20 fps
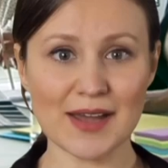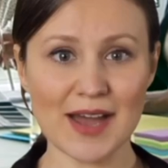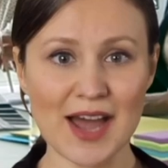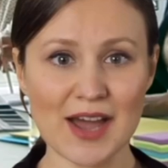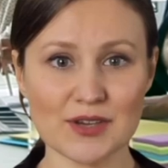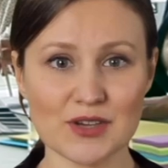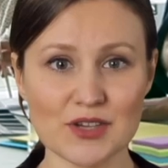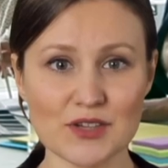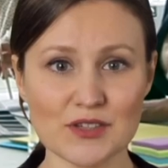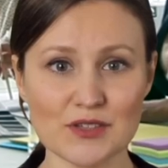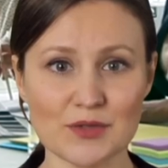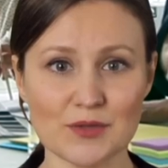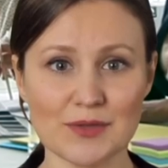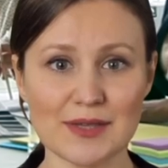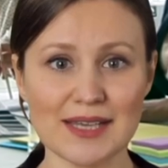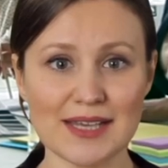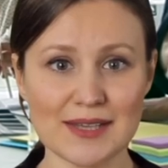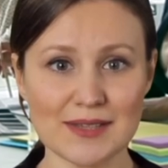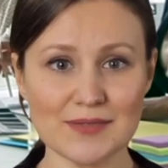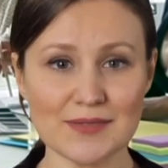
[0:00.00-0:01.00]

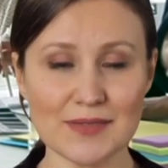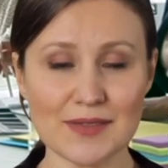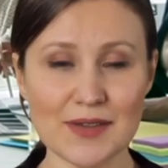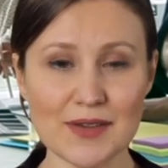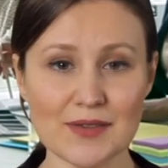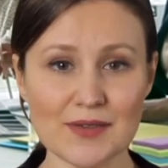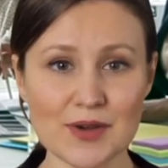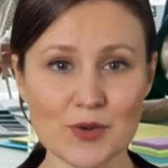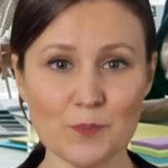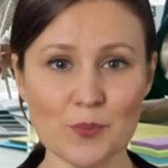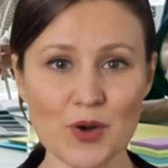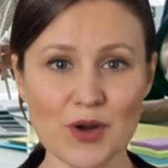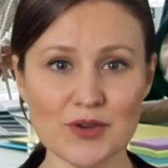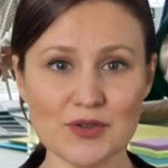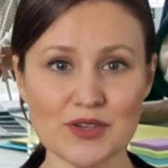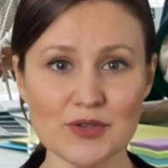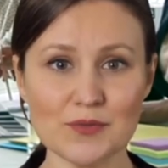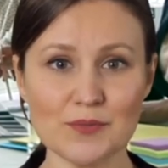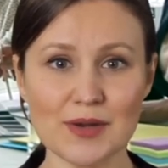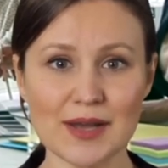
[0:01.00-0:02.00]
Additionally, the
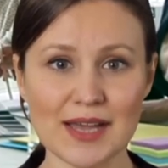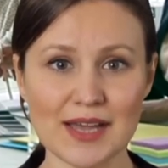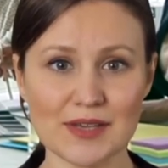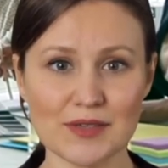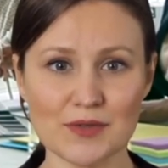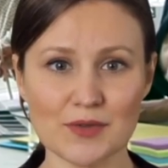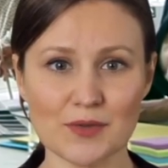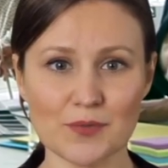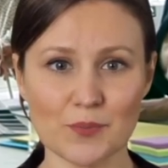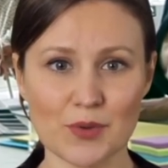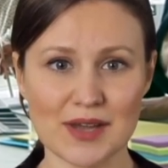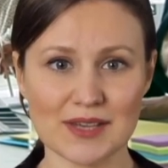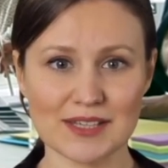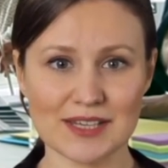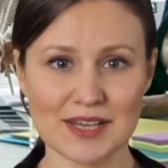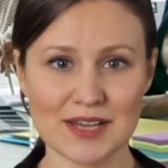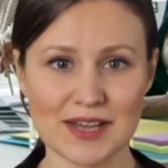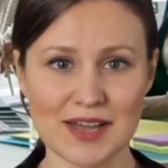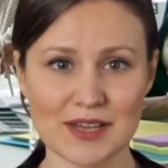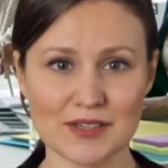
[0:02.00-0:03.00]
project plan must
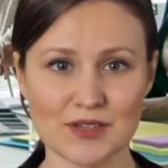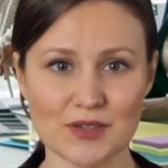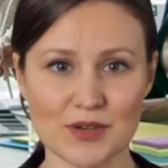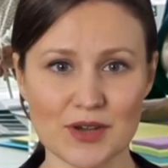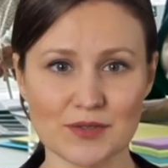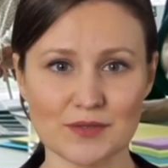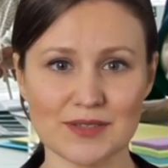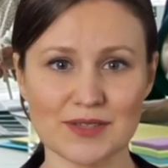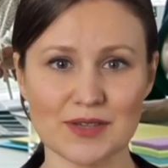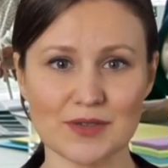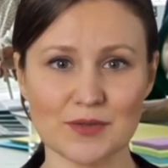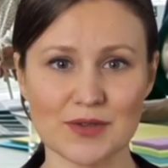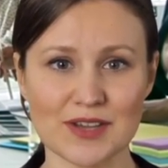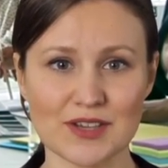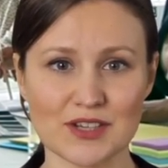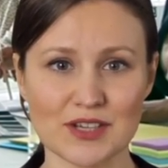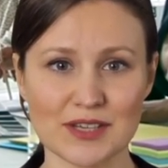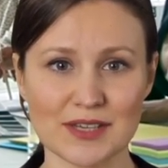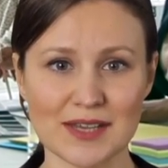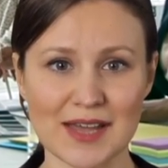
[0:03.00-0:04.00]
take into
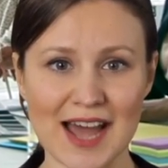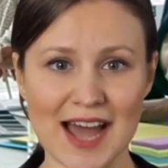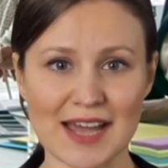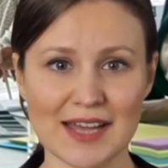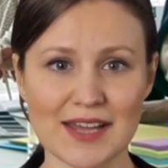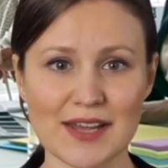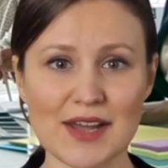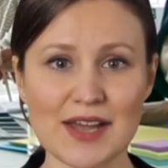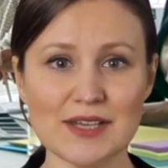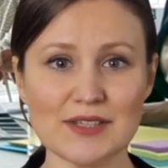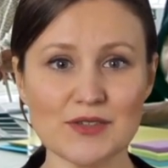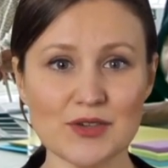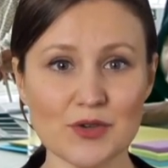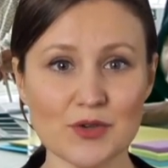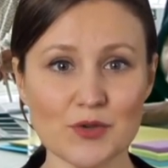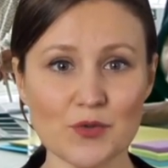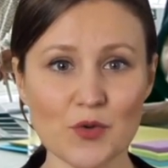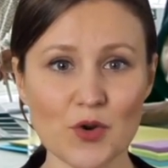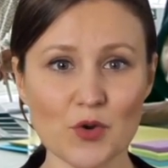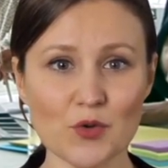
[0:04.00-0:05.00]
consideration any
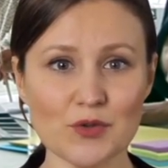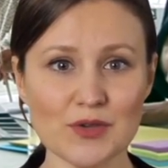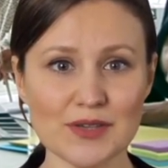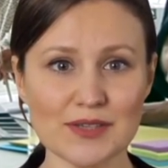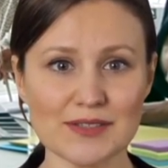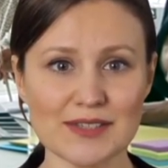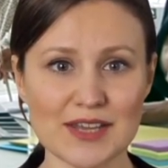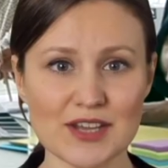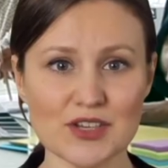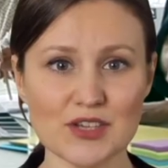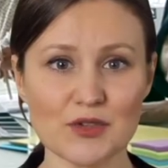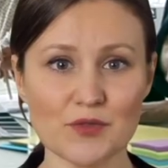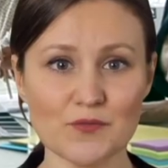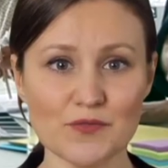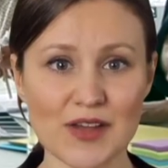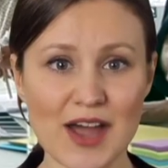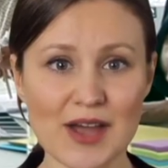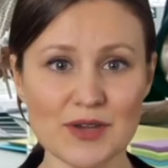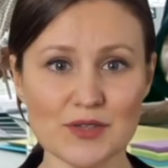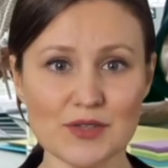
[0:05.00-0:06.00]
internal organizational
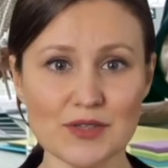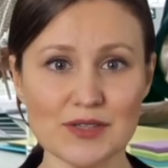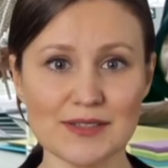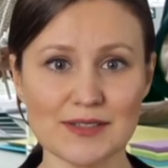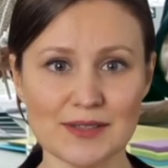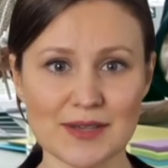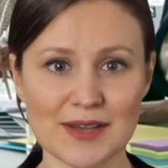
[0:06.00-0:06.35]
factors,